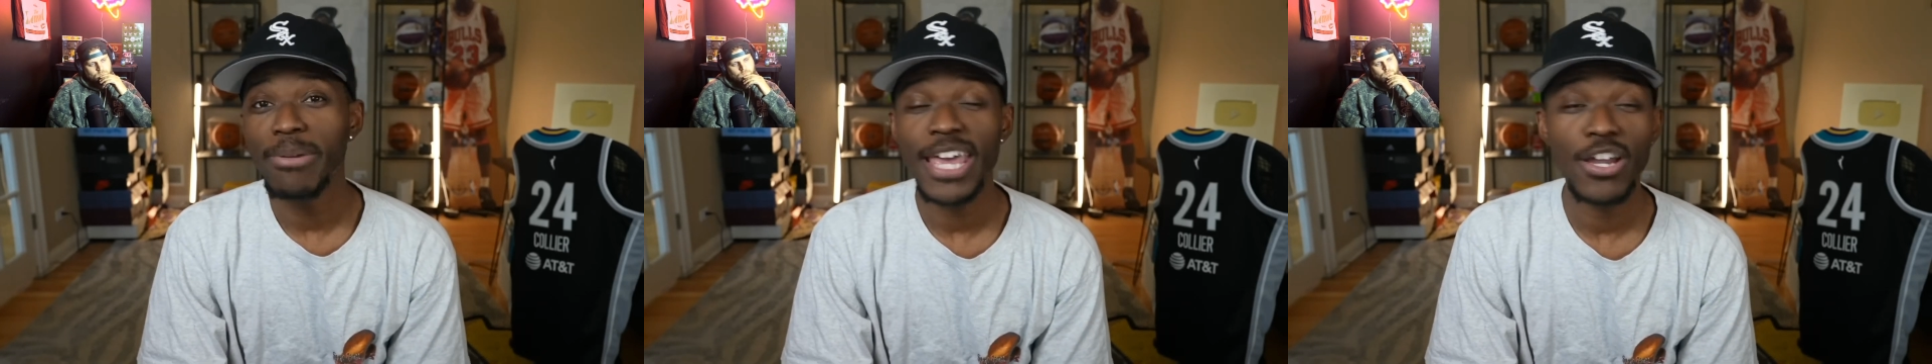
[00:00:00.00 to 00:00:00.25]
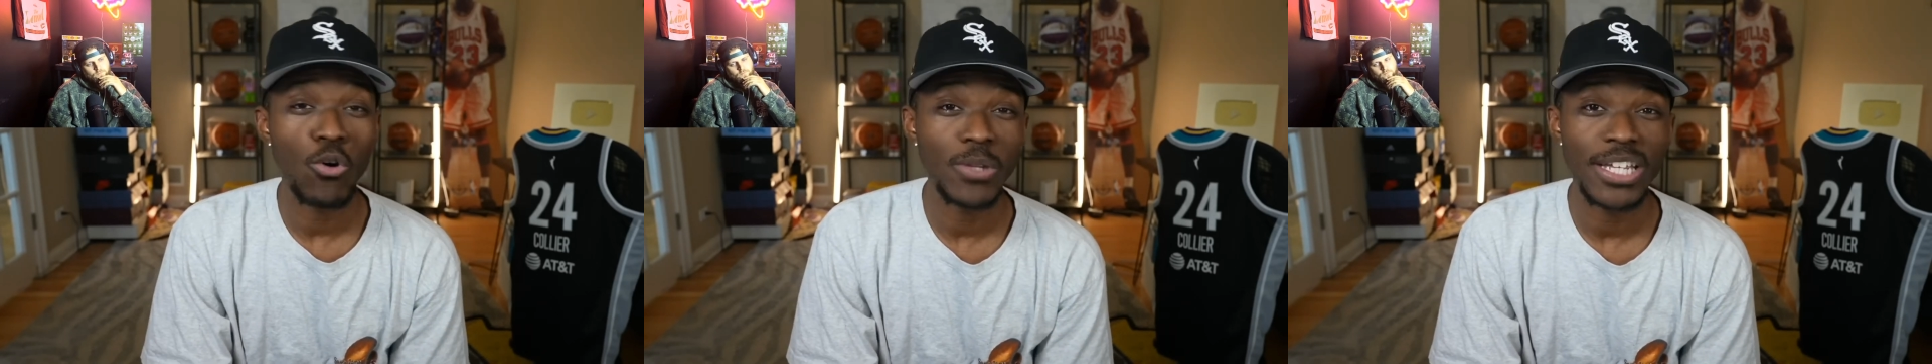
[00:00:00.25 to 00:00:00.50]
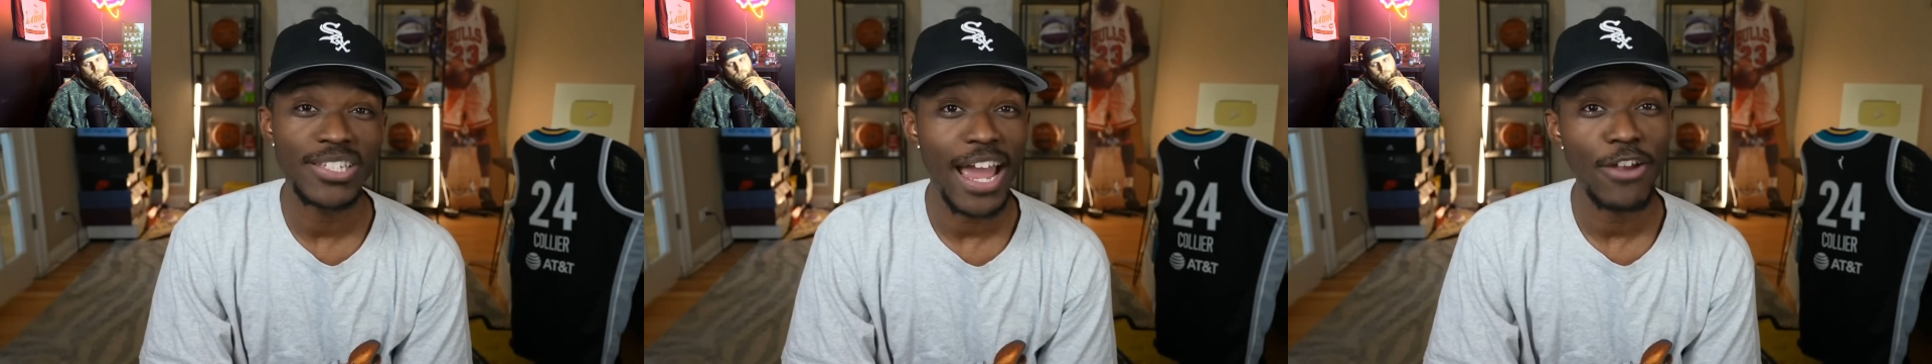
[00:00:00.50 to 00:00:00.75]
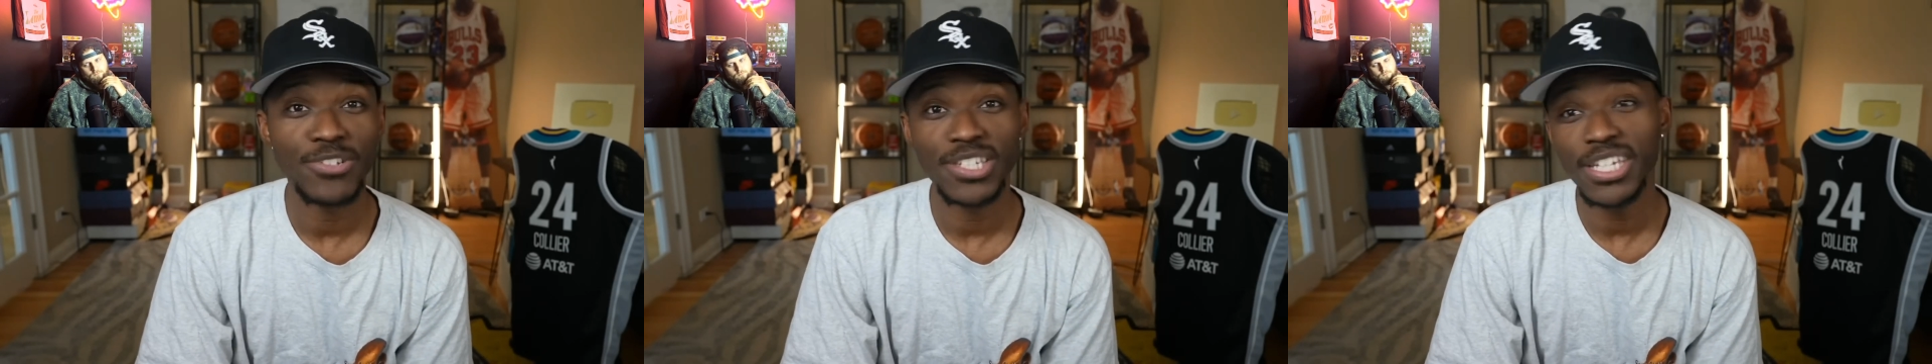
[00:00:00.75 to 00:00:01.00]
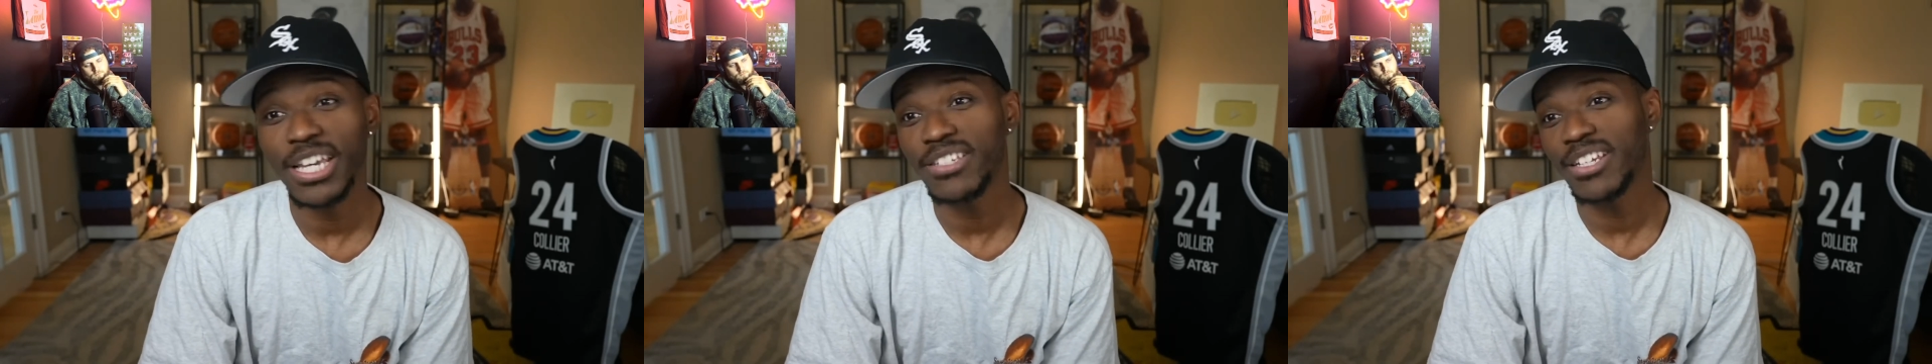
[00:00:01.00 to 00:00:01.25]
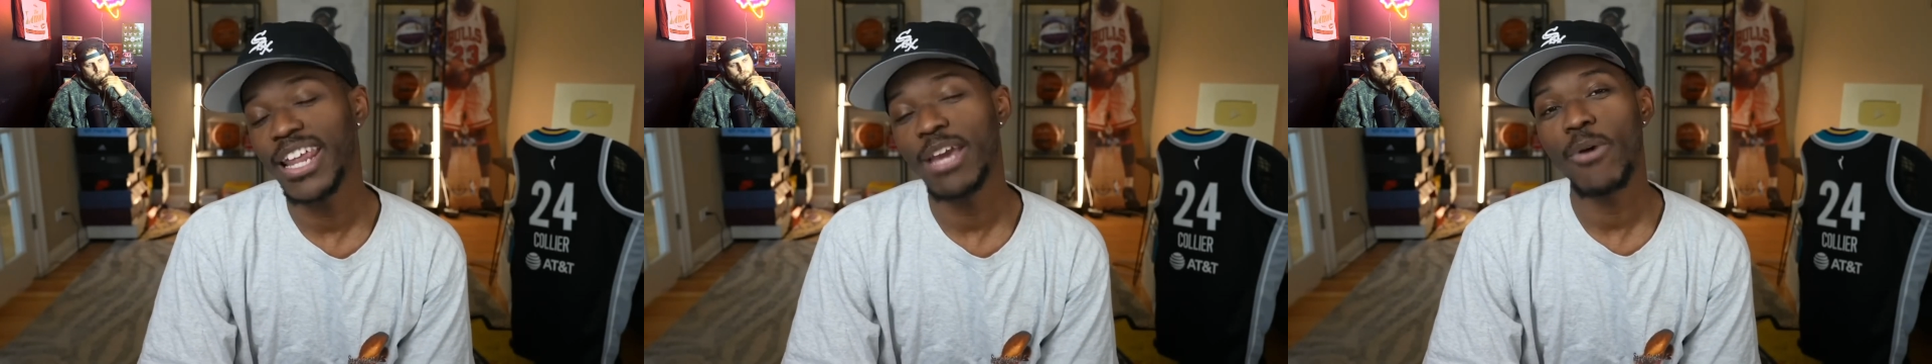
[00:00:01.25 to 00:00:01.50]
maybe they go the entire
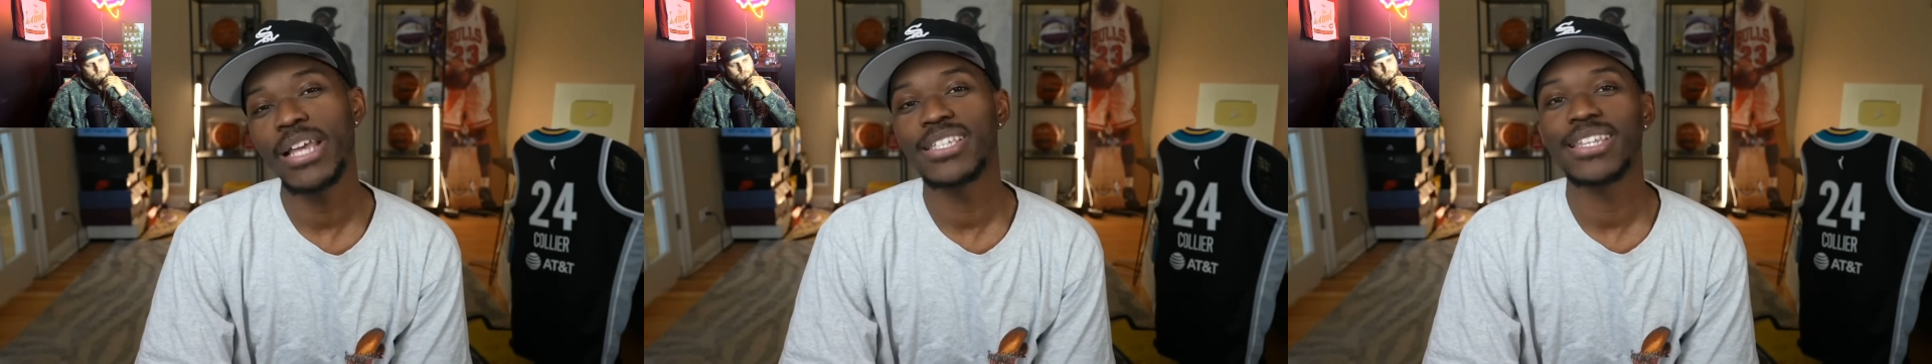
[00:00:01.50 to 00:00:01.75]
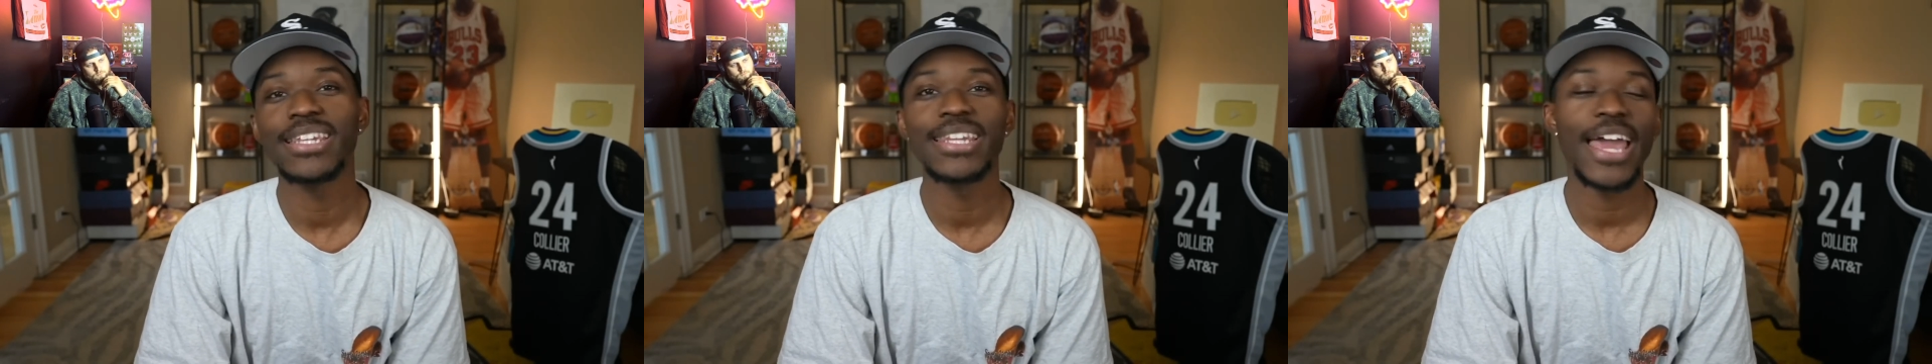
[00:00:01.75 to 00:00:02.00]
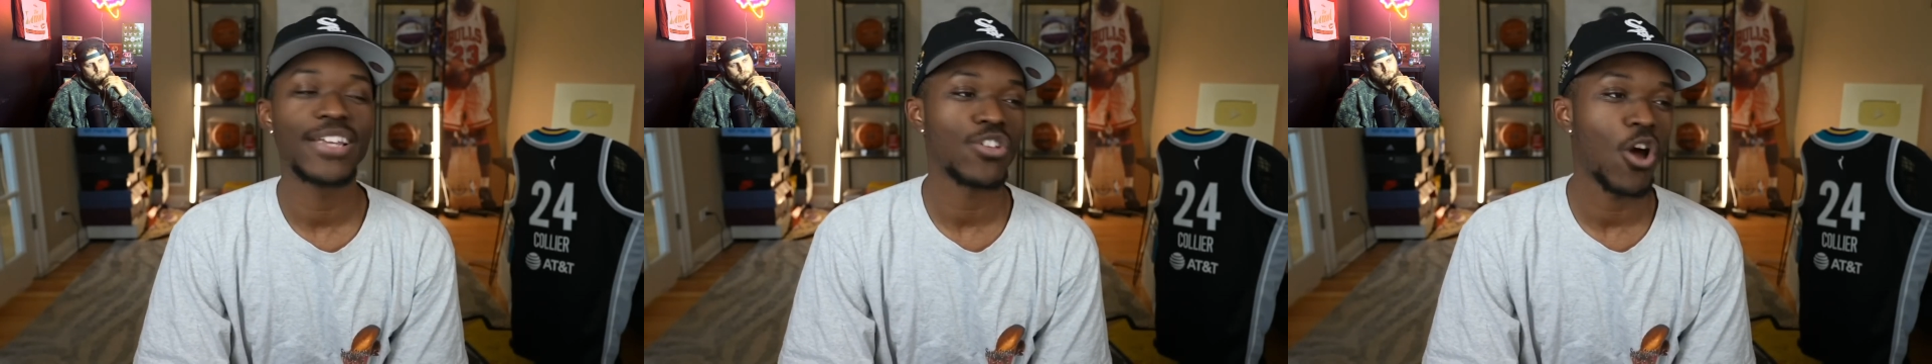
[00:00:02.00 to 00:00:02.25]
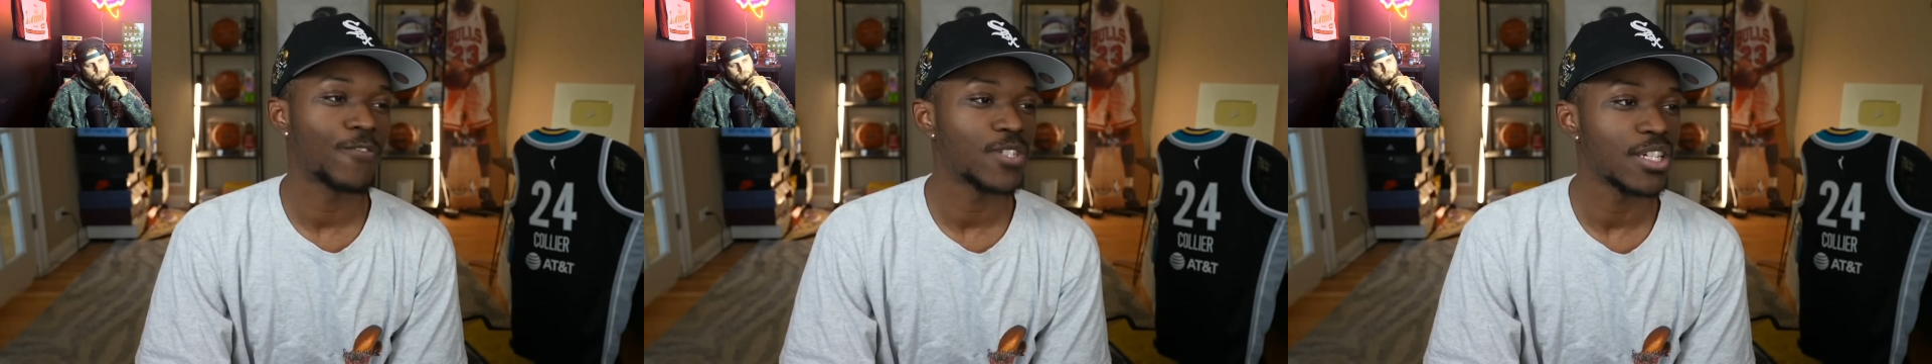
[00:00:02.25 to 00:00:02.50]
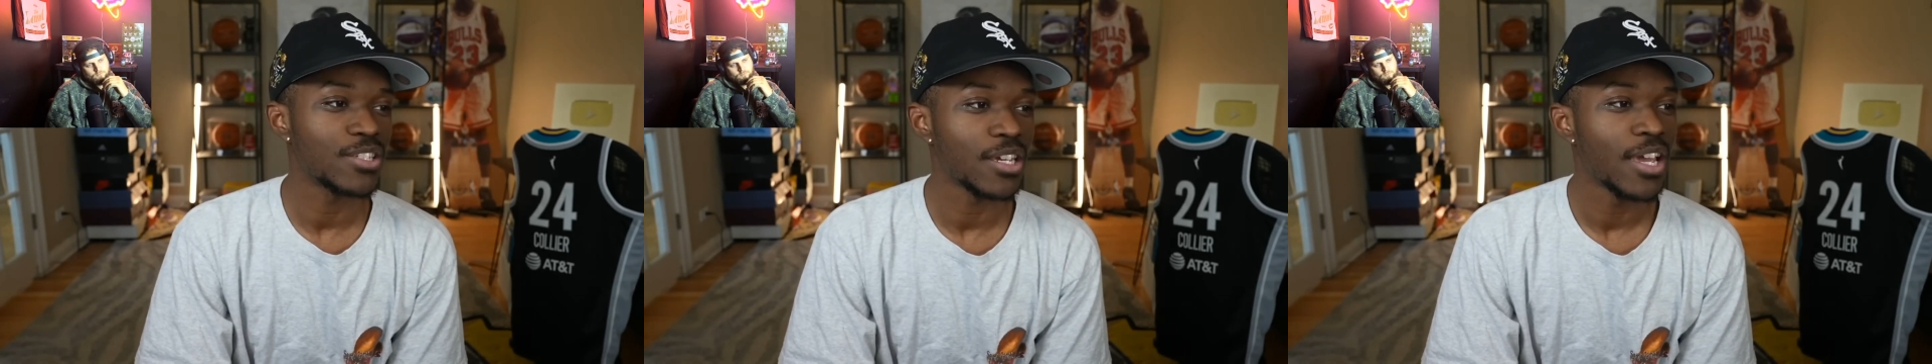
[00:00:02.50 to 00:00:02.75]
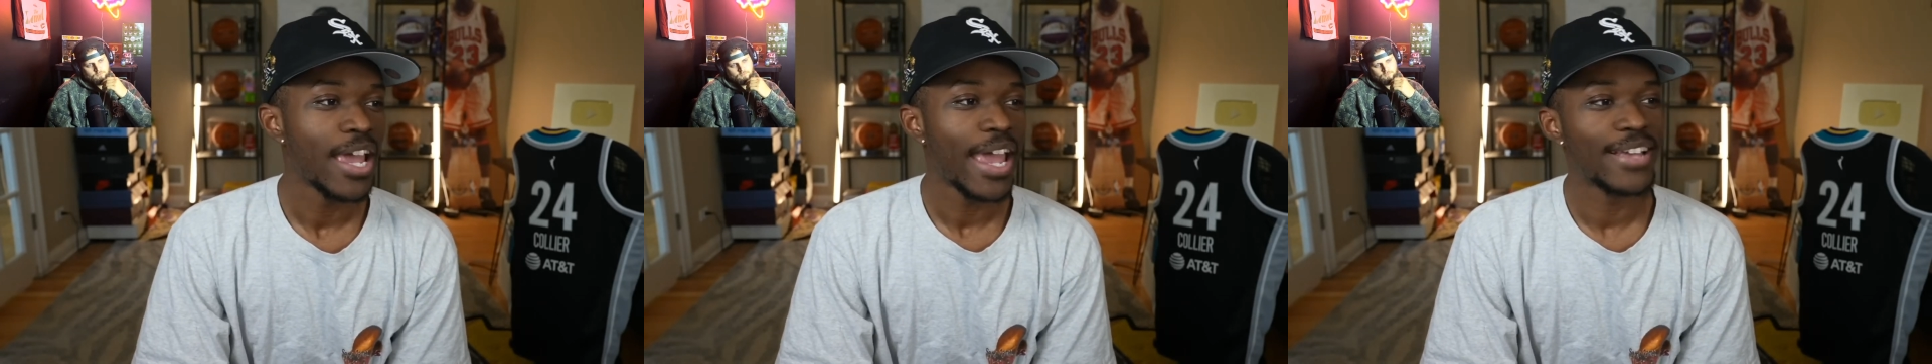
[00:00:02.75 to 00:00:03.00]
season, they wait to the next offseason.